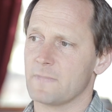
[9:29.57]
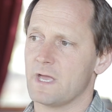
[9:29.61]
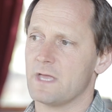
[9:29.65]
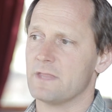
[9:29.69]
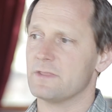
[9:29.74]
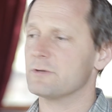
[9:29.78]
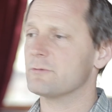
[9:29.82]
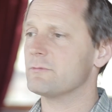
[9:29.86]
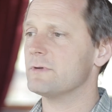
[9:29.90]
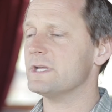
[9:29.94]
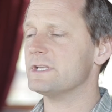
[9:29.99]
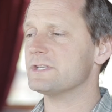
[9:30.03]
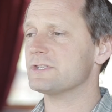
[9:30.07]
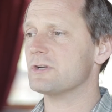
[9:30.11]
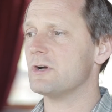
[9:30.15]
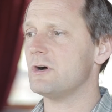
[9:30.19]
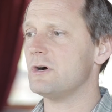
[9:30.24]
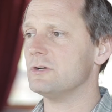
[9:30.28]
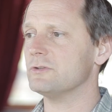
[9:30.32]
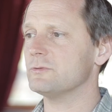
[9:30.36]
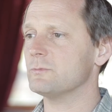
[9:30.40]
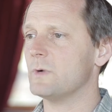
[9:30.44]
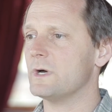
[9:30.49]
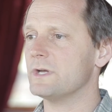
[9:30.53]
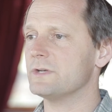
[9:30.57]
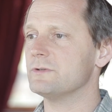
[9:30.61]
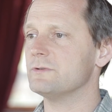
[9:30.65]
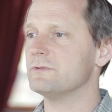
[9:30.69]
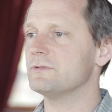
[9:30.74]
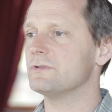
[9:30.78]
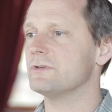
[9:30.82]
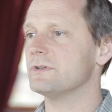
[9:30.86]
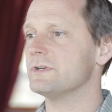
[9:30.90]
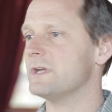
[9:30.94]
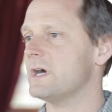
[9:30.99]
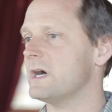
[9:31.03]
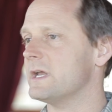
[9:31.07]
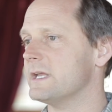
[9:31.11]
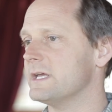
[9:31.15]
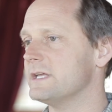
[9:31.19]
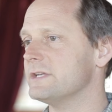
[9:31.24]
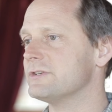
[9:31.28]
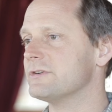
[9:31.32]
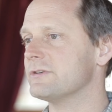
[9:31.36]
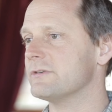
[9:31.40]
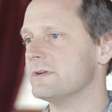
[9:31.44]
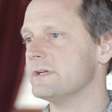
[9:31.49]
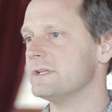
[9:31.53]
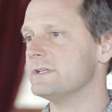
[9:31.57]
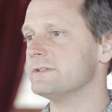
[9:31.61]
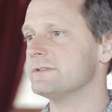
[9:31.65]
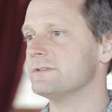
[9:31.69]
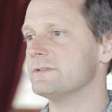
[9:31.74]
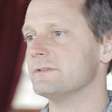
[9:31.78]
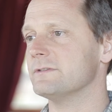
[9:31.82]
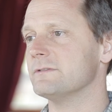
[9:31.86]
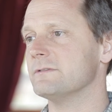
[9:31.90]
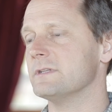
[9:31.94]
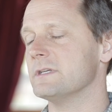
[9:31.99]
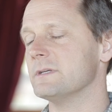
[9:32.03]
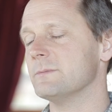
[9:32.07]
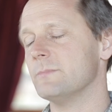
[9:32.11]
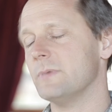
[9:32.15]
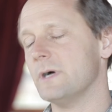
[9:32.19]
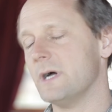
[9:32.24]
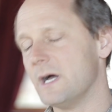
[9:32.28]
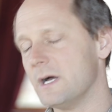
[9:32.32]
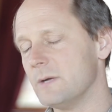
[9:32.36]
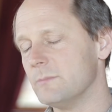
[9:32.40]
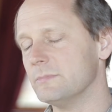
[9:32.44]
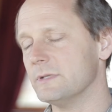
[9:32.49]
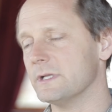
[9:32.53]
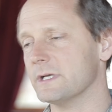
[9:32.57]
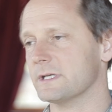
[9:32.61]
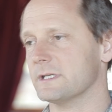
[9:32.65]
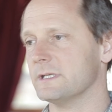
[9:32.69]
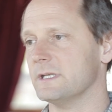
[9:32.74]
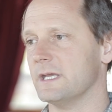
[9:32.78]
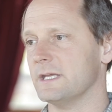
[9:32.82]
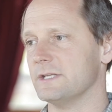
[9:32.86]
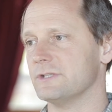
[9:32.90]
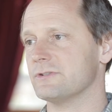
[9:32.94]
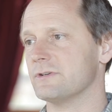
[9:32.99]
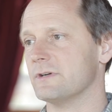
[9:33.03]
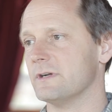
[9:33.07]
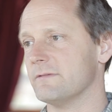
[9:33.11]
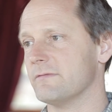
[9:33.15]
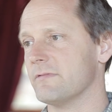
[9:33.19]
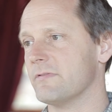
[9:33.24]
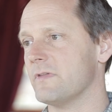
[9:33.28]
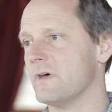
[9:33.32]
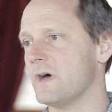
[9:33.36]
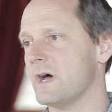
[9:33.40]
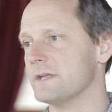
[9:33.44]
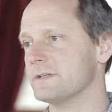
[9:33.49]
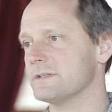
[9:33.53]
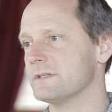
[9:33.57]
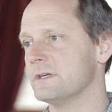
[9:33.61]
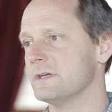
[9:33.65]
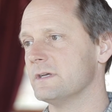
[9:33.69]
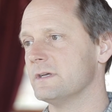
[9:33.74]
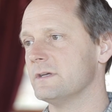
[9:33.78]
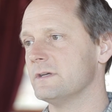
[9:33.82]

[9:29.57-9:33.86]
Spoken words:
The Greeks called one who could not enter into the public nature of thought